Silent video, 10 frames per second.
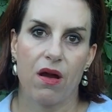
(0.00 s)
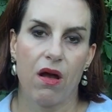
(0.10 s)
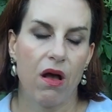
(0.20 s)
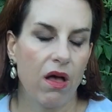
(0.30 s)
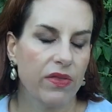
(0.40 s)

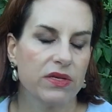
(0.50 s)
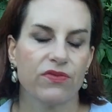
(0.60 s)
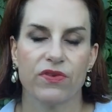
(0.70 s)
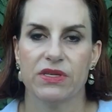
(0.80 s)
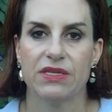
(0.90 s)
all the
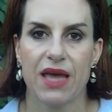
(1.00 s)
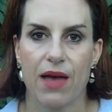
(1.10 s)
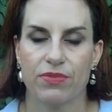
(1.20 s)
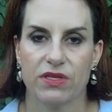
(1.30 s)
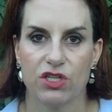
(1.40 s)
different
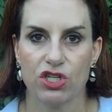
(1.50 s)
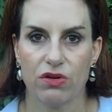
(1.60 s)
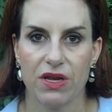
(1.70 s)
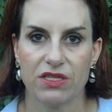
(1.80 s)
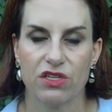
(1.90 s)
steps that you
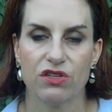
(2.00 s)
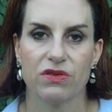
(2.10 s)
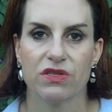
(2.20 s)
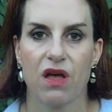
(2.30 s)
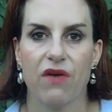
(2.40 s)
need to do
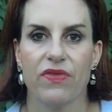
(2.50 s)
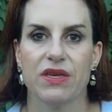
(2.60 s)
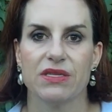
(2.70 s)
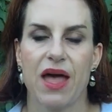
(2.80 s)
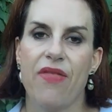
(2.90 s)
to solve
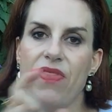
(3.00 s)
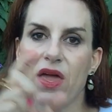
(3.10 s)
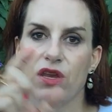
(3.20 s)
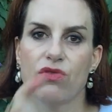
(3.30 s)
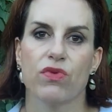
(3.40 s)
this, and
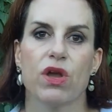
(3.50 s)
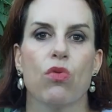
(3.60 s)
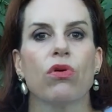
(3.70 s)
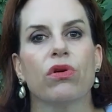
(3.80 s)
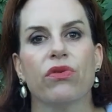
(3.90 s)
then you
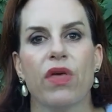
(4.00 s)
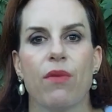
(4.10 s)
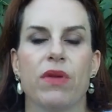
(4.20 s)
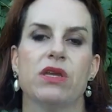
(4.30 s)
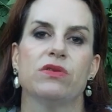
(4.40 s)
reorder
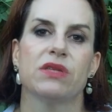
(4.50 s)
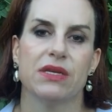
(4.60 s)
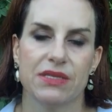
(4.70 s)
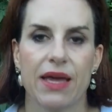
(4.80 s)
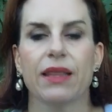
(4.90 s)
them and you
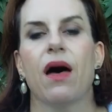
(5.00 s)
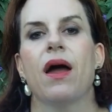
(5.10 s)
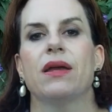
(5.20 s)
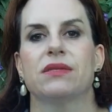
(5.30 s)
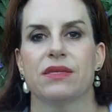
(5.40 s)
set
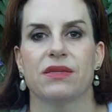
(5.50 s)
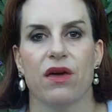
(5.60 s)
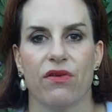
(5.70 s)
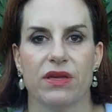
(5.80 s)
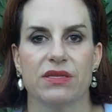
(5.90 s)
deadlines, et
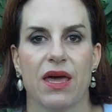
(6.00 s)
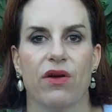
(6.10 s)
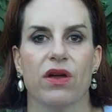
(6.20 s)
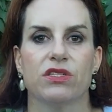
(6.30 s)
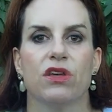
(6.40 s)
cetera, et
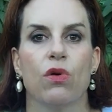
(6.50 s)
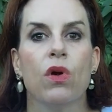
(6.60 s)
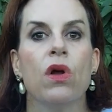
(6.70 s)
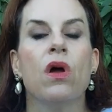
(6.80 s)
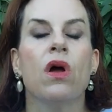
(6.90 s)
cetera. So
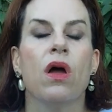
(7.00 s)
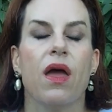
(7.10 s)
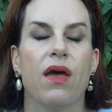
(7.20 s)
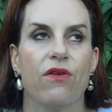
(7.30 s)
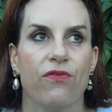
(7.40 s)

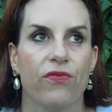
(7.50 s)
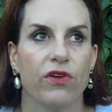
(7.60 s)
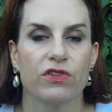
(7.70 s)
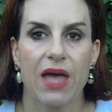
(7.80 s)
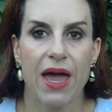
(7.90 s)
if
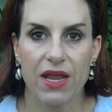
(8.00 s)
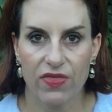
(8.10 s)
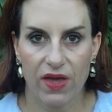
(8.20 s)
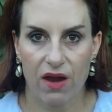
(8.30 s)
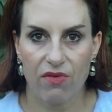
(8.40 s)
there's
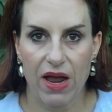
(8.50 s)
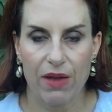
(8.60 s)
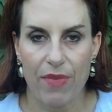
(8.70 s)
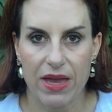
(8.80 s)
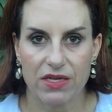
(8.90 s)
anything I
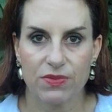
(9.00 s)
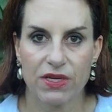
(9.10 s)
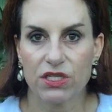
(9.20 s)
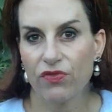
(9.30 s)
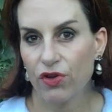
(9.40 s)
recommend,
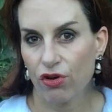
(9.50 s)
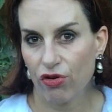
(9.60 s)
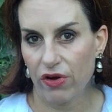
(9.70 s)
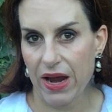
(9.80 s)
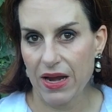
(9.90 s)
especially if you're
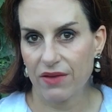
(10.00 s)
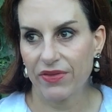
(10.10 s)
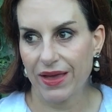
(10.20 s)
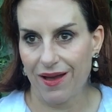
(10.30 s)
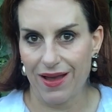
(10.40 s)
creative
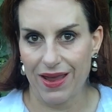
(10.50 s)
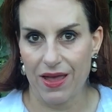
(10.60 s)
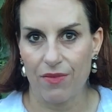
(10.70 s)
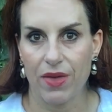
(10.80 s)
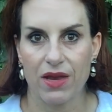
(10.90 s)
like I
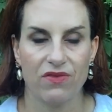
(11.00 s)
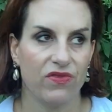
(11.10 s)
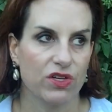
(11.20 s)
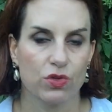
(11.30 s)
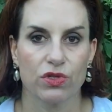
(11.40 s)
am and
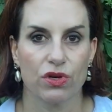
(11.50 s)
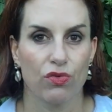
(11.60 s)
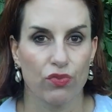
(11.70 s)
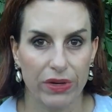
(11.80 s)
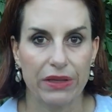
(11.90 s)
visuals are
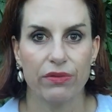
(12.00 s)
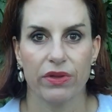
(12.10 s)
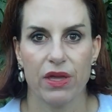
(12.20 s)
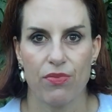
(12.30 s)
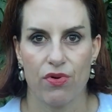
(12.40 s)
really,
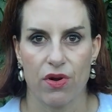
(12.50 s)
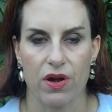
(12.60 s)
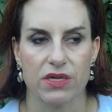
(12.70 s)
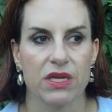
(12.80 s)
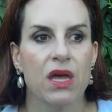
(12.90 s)
really
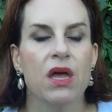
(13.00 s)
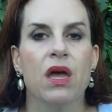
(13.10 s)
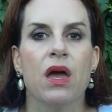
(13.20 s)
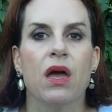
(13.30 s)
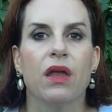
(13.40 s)
important,
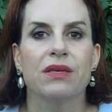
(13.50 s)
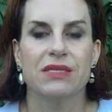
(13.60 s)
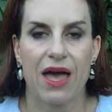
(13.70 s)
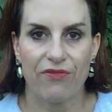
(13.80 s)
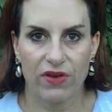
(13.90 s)

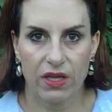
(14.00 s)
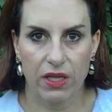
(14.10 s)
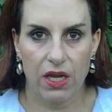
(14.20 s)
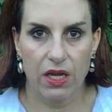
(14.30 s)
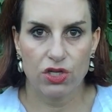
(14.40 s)

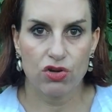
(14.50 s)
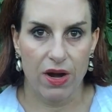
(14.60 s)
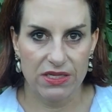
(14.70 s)
definitely try